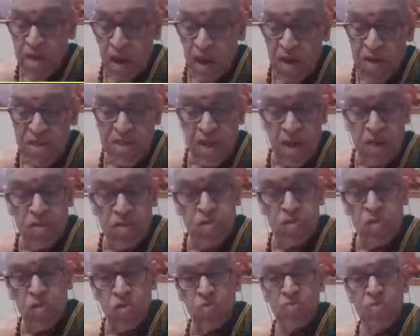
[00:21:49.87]

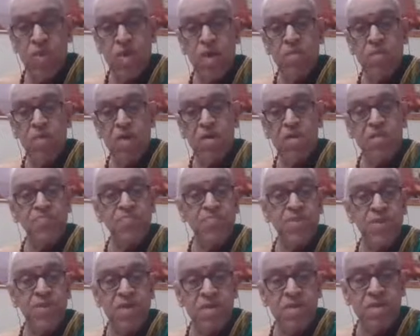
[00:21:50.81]
Ashasu. But
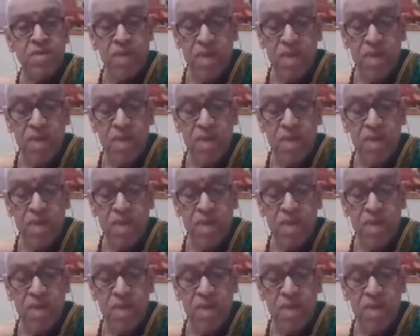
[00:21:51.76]
it is